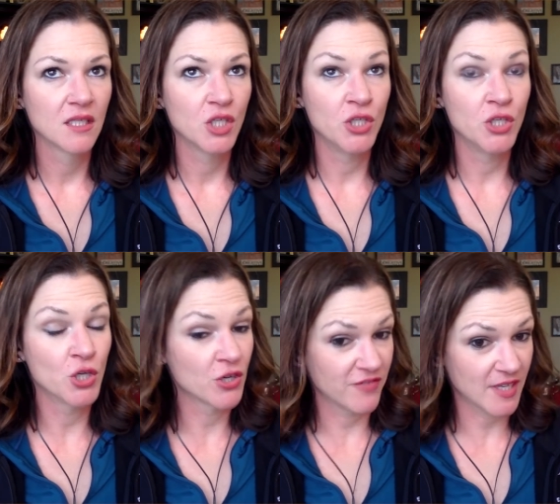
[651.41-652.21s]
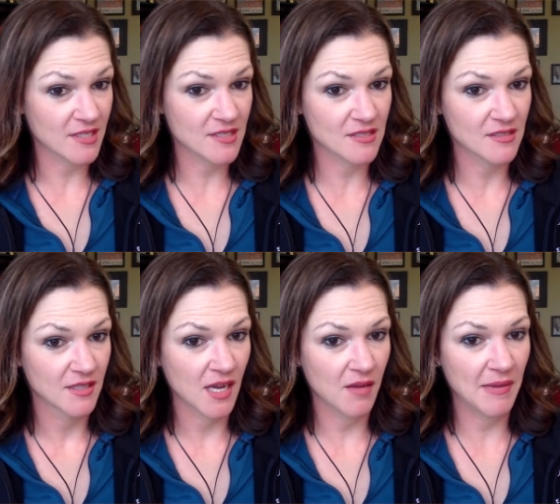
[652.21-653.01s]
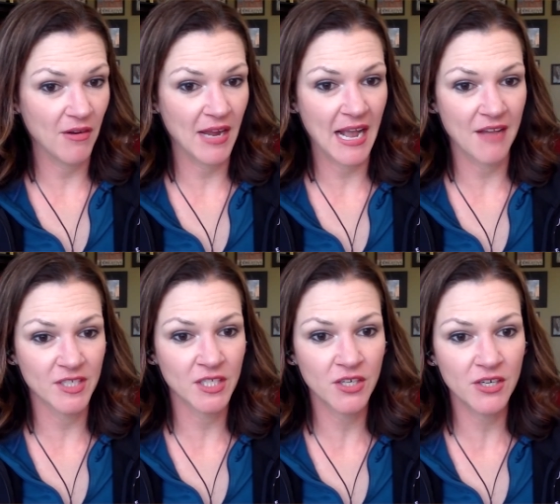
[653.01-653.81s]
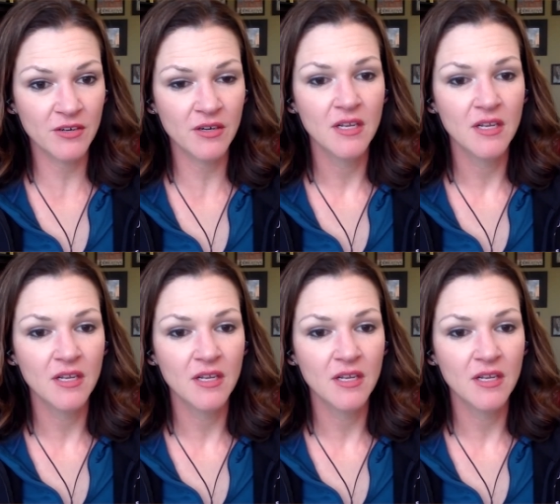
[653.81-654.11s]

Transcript: nervous about having her,